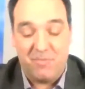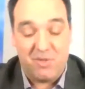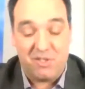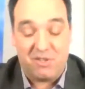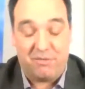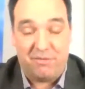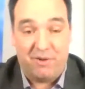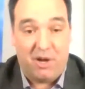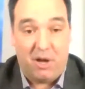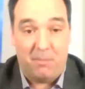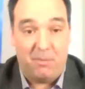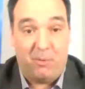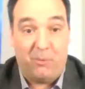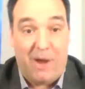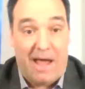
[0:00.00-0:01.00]
Just a
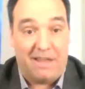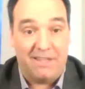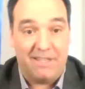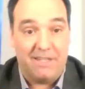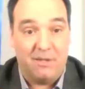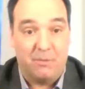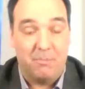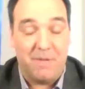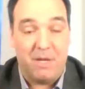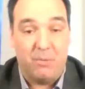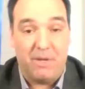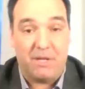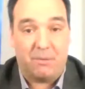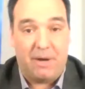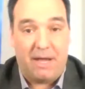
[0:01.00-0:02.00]
phenomenal rally here,
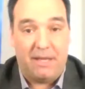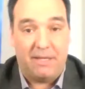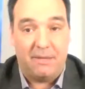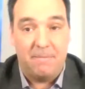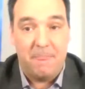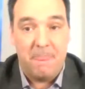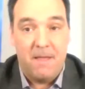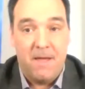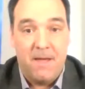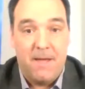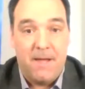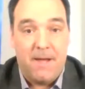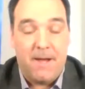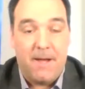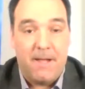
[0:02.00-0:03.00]
midweek rally.
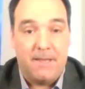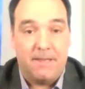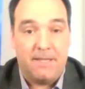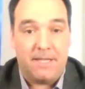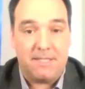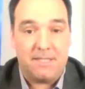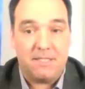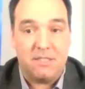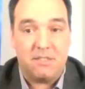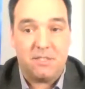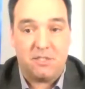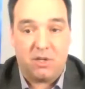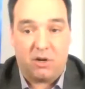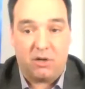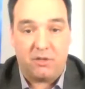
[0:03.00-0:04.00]
Let's
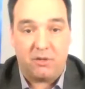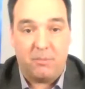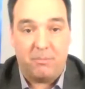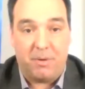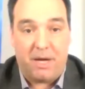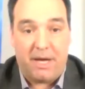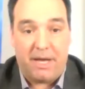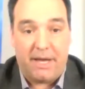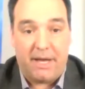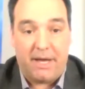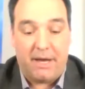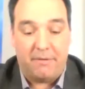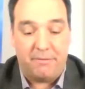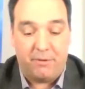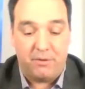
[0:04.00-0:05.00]
start by,
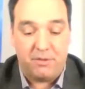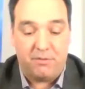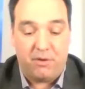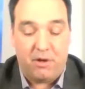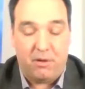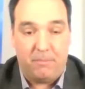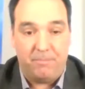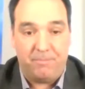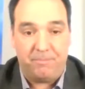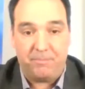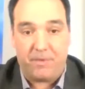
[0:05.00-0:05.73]
first of all,